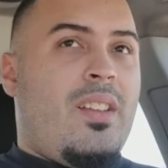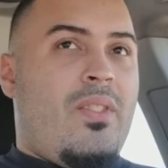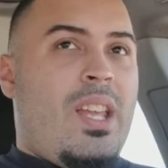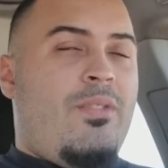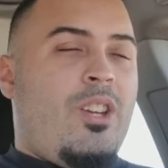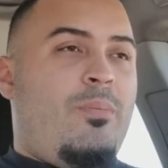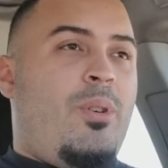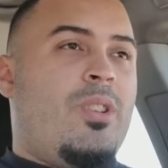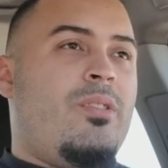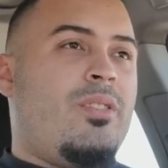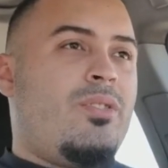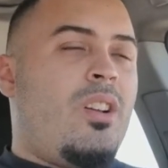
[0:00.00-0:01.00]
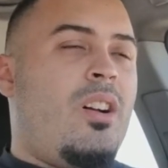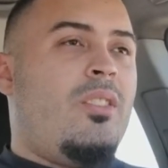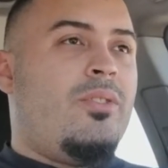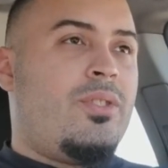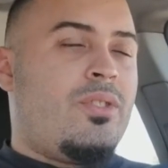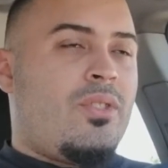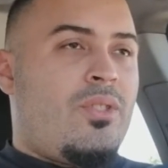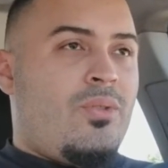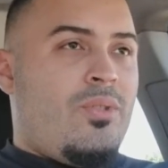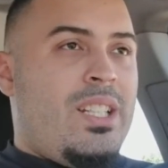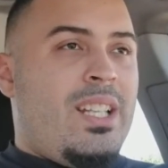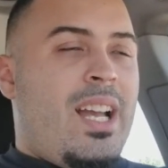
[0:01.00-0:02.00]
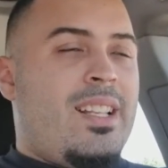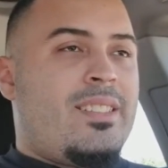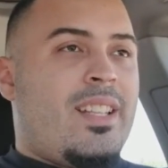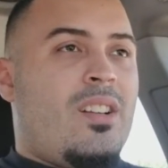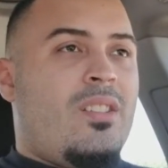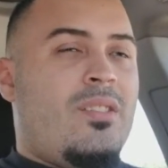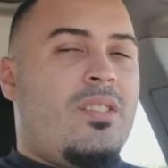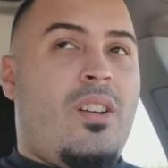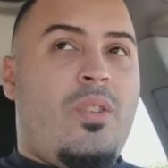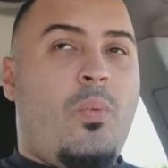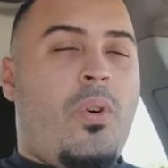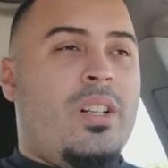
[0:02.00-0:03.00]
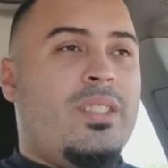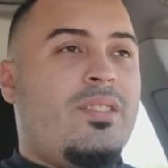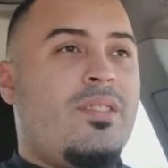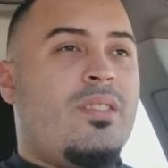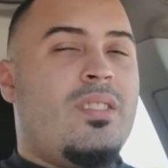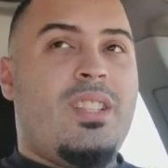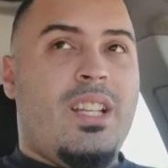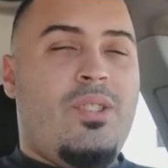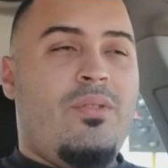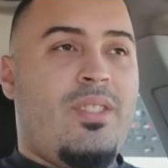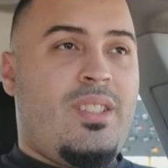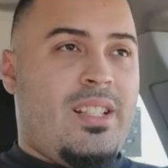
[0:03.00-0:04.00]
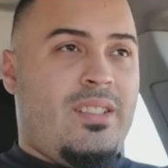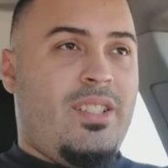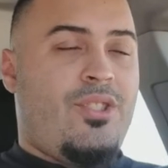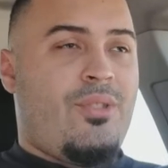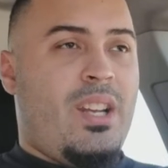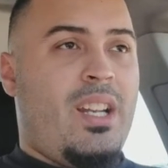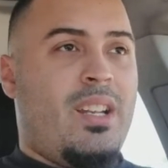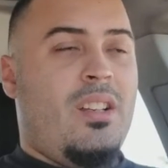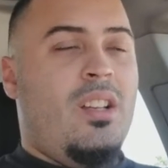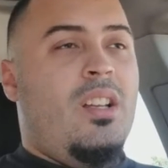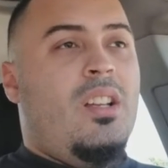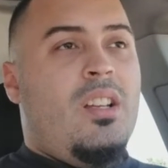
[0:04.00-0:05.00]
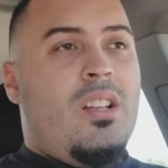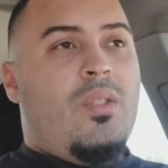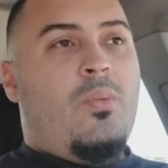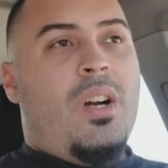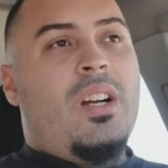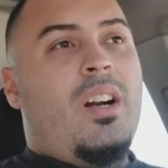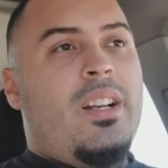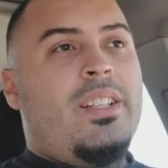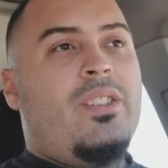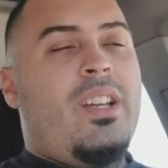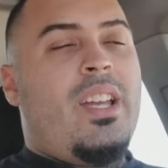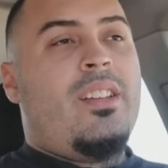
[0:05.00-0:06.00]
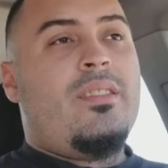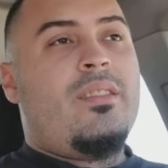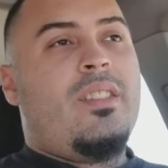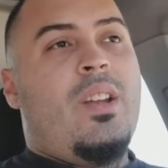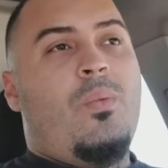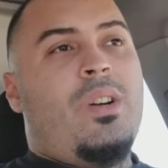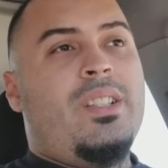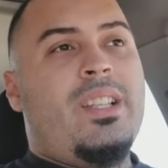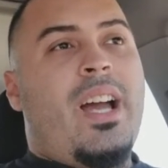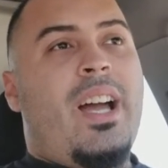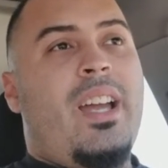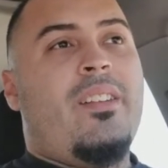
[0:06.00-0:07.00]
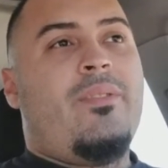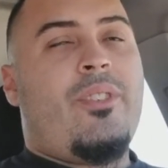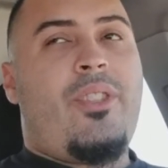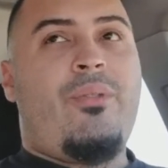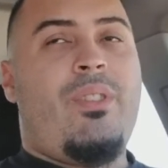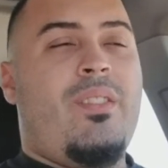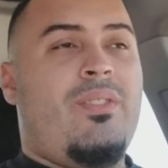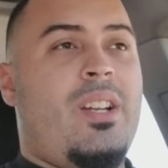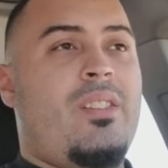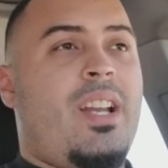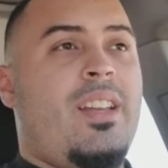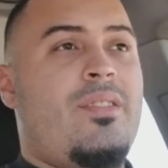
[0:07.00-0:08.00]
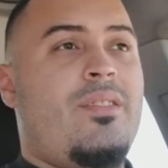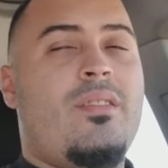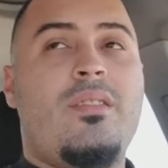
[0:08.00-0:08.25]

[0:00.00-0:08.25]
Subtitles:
if your opponent resolves 3 dice that are on ones, then you've essentially traded 1 card in your hand and 1 die for 3 of their dice.